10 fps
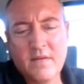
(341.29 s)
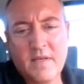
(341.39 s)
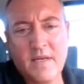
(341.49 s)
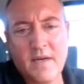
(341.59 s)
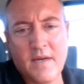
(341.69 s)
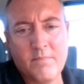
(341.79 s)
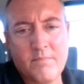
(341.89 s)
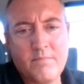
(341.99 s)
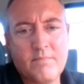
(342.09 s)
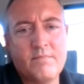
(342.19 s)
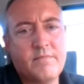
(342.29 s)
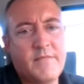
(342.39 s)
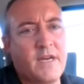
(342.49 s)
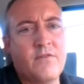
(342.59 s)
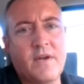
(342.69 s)
he um,
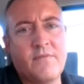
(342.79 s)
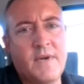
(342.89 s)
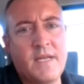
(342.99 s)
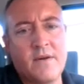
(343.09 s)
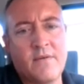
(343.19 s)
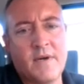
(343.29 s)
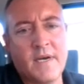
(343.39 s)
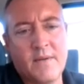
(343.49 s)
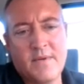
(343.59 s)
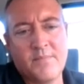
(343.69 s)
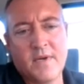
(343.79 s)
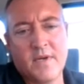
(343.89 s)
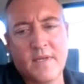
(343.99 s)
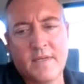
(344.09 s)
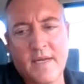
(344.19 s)
had a great video on it. I'll probably put
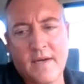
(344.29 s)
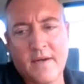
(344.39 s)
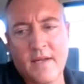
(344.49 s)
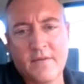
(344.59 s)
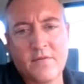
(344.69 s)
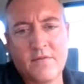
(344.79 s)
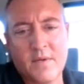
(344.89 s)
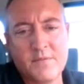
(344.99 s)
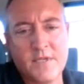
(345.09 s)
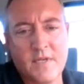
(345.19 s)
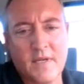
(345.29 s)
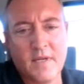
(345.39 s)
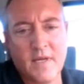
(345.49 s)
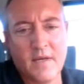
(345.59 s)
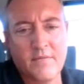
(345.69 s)
a link down in that description and
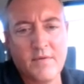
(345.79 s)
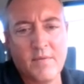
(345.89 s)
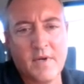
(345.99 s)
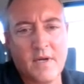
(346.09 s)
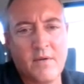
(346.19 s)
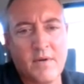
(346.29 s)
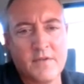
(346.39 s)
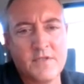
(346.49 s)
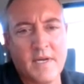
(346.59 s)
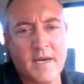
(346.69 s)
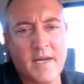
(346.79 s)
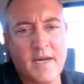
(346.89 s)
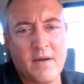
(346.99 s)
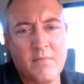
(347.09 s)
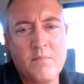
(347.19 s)
uh, if you want to go, I want to check it
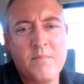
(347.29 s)
out.